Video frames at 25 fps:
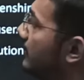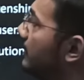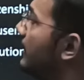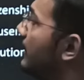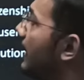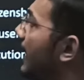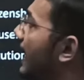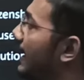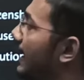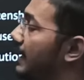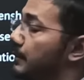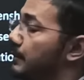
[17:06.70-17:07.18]

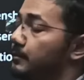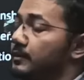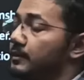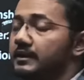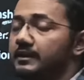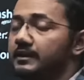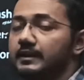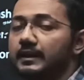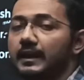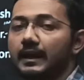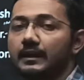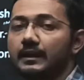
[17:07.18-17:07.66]

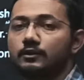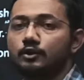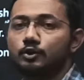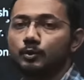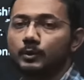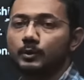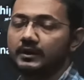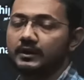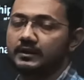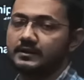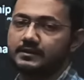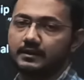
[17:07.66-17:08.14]
IMDT Act
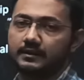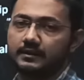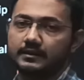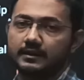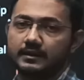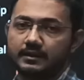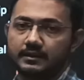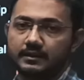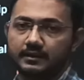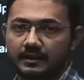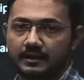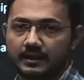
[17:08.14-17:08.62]
1 is the
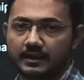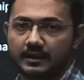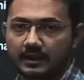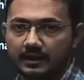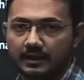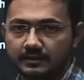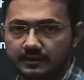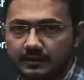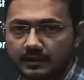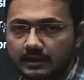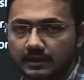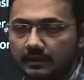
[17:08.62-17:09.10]
Indira
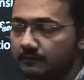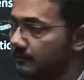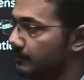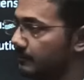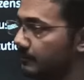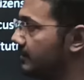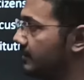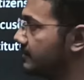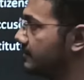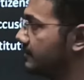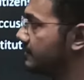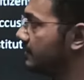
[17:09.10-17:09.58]
Gandhi
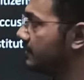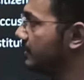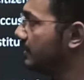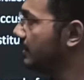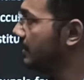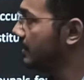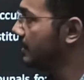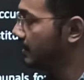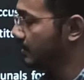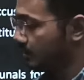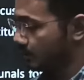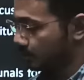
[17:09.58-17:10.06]
government.
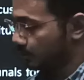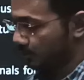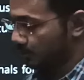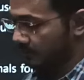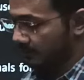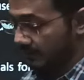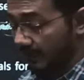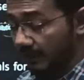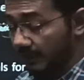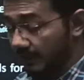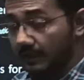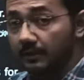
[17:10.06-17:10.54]
So,
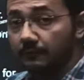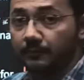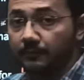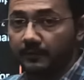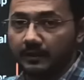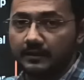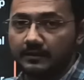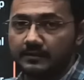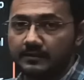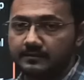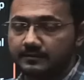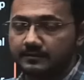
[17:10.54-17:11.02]
key
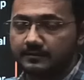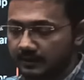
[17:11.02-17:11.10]
difference? The